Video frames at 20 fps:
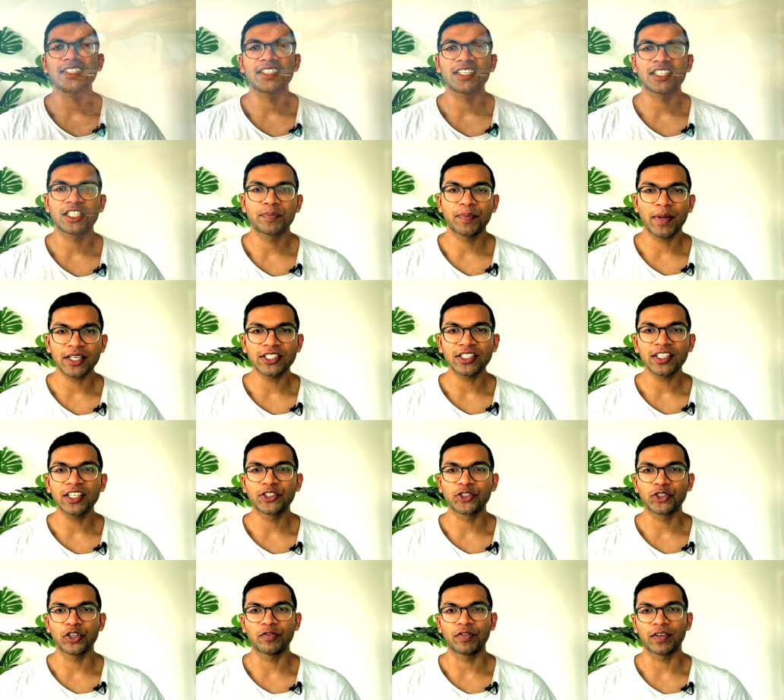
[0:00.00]
is especially
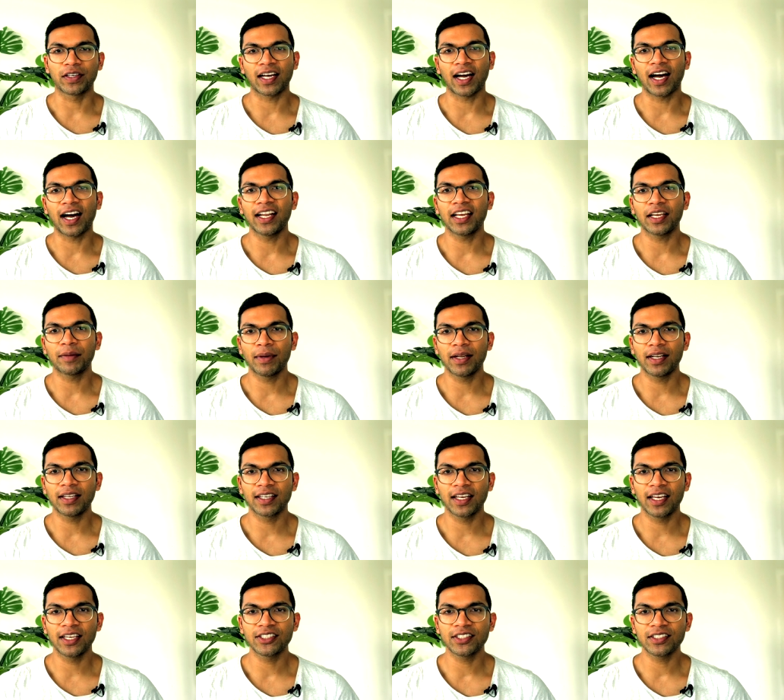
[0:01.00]
true for cardiac
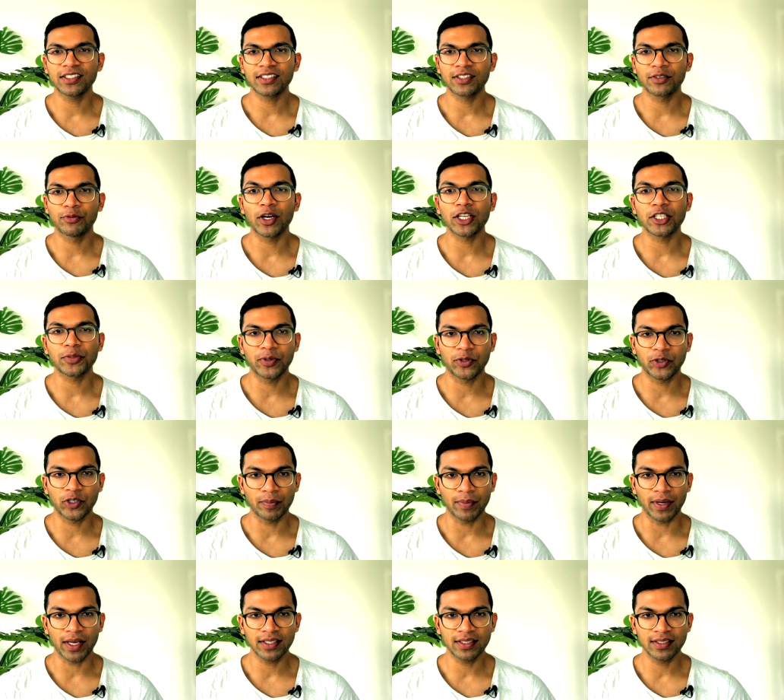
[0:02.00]
medications,
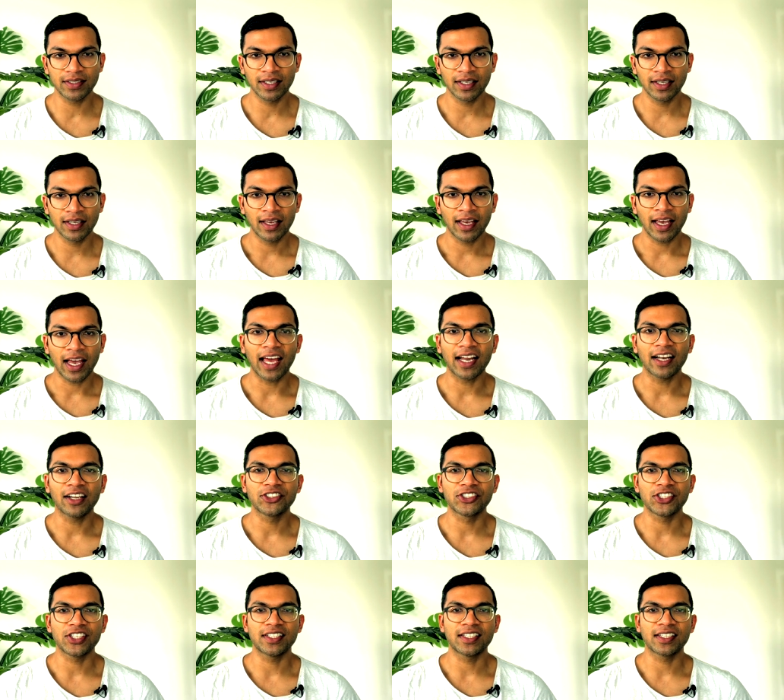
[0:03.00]
respiratory meds,
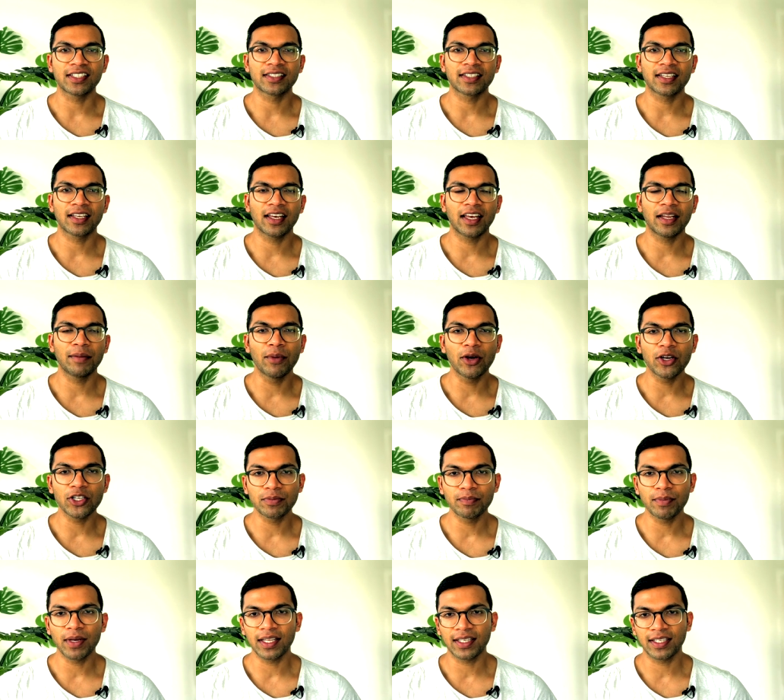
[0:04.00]
analgesics, and
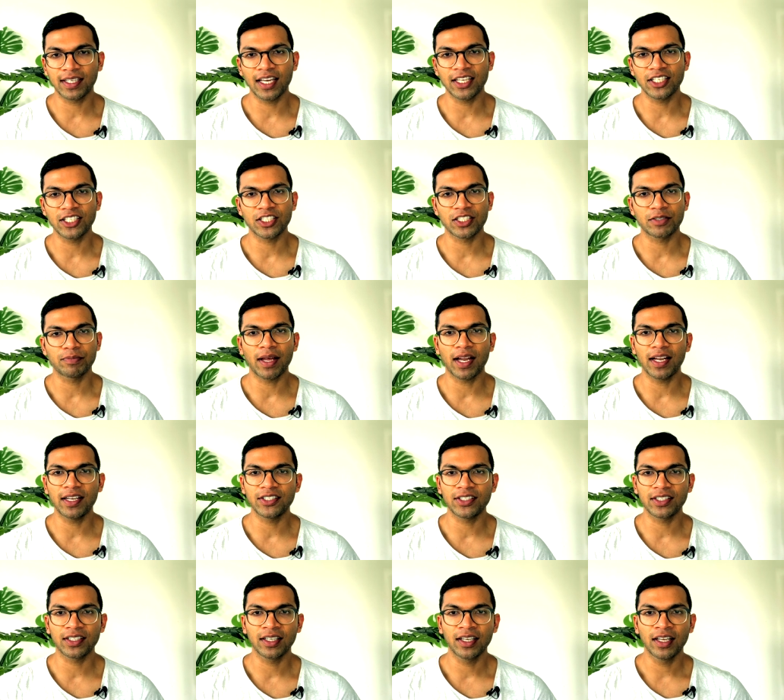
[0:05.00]
most medications
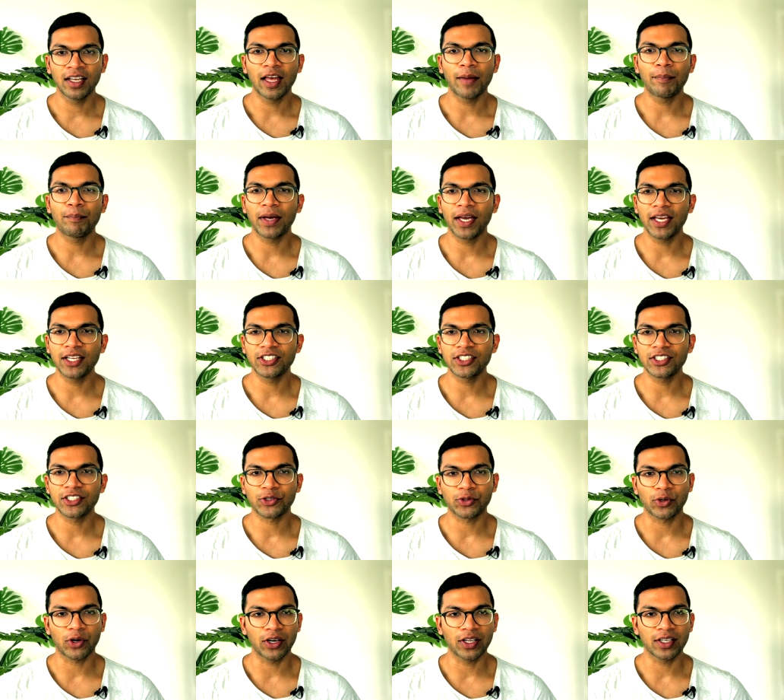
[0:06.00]
managing a patient's
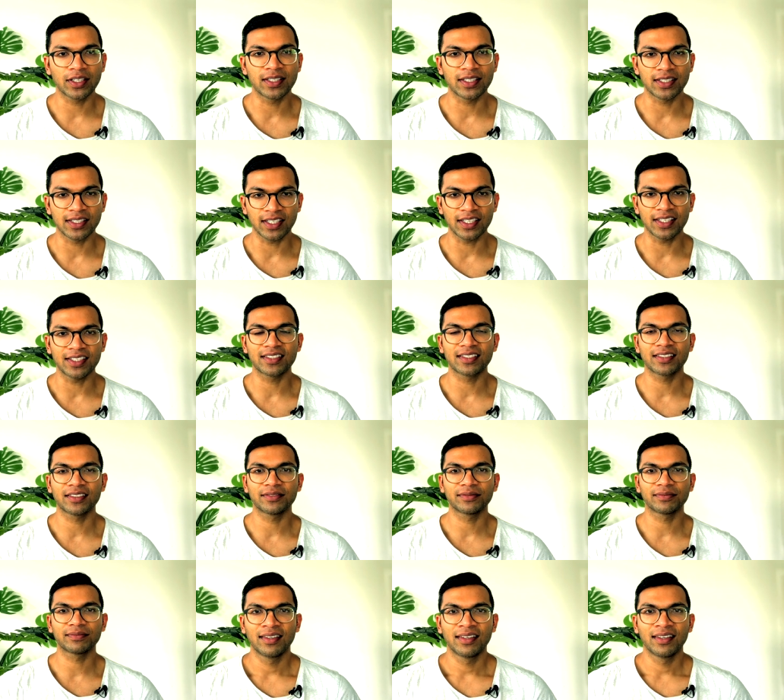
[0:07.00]
chronic disease.
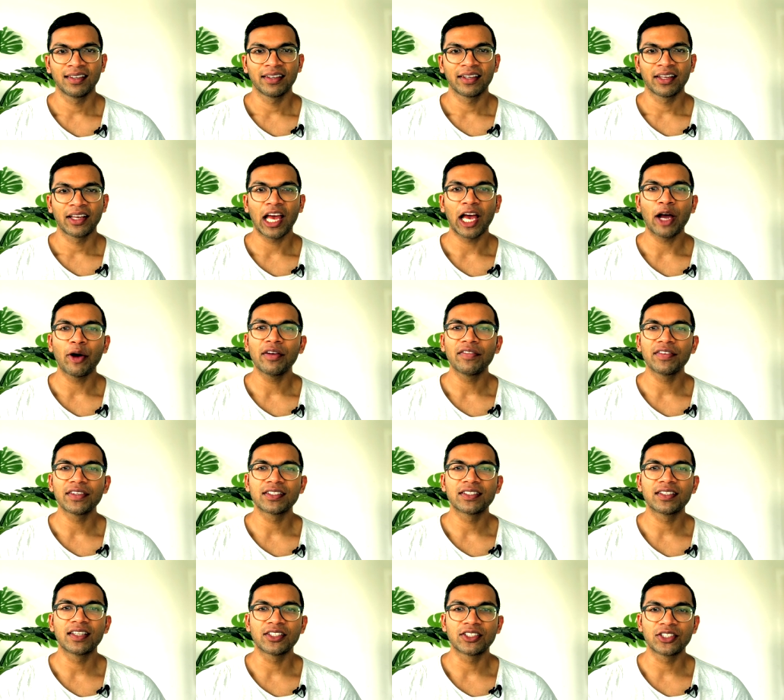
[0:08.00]
However,
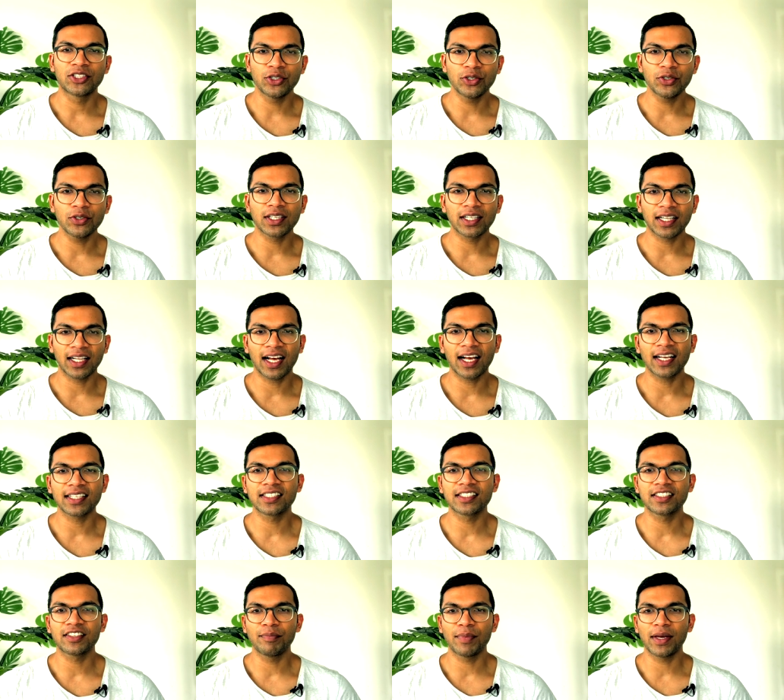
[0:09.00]
the two
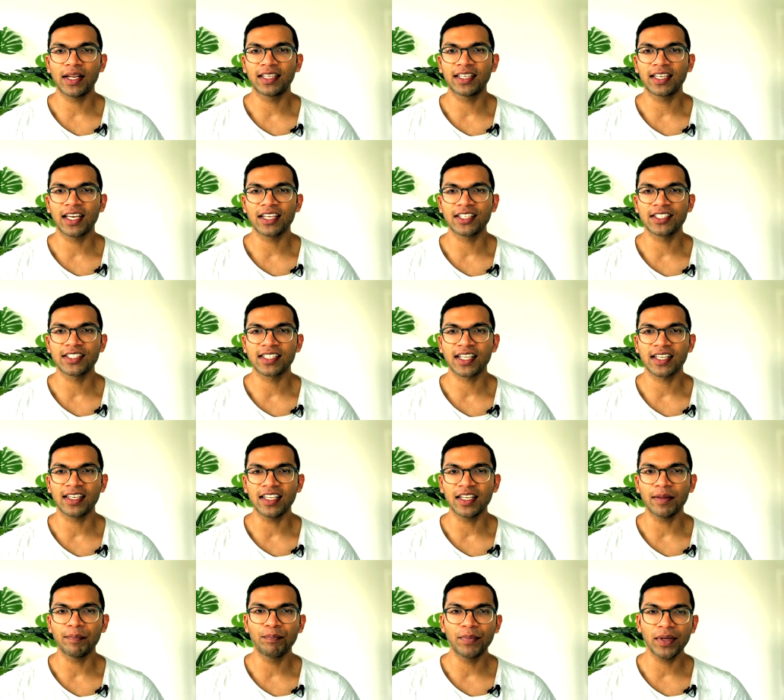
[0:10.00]
classes of medications that
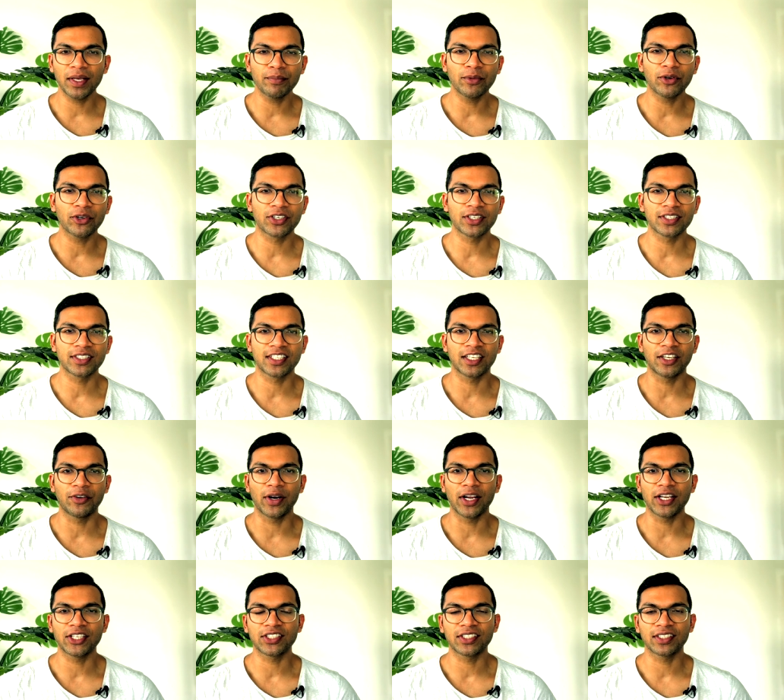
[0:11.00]
need a bit more
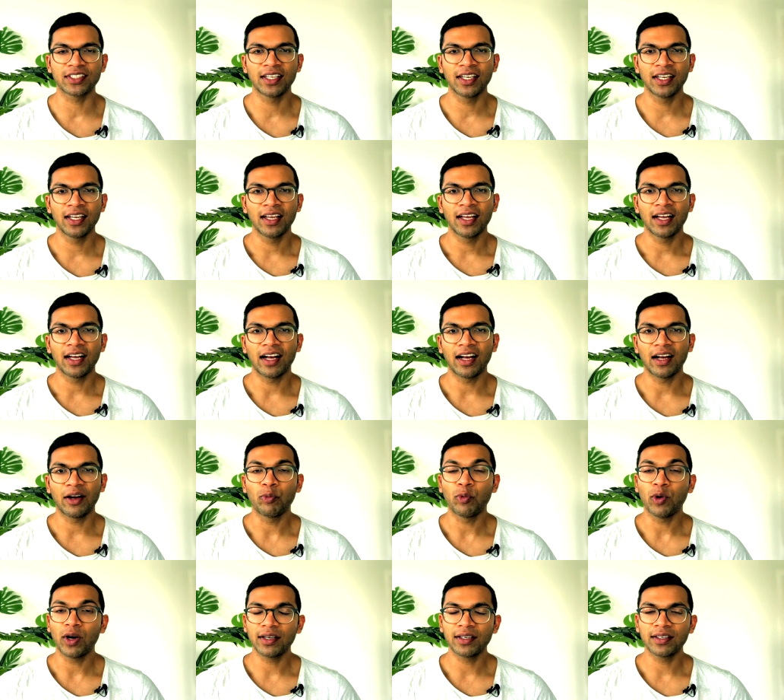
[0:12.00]
consideration are
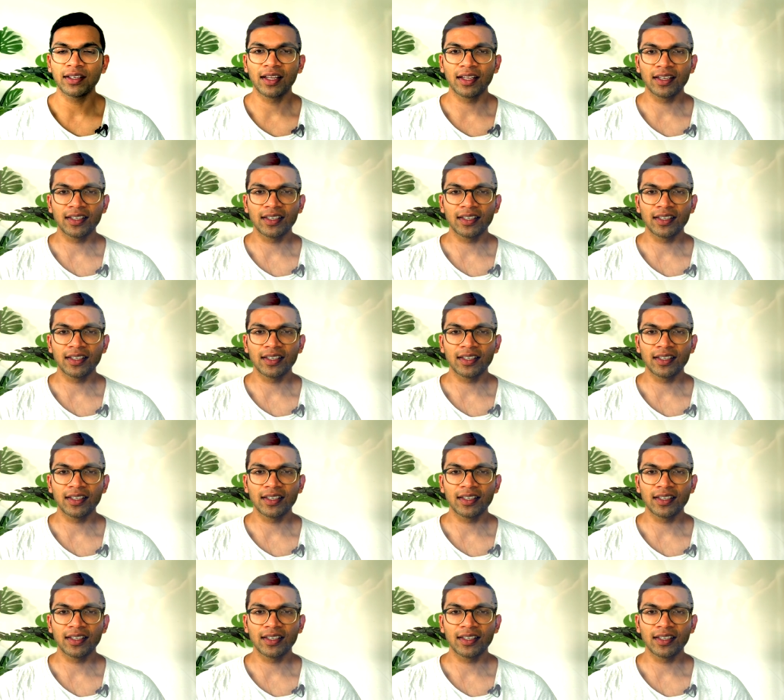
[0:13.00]
one,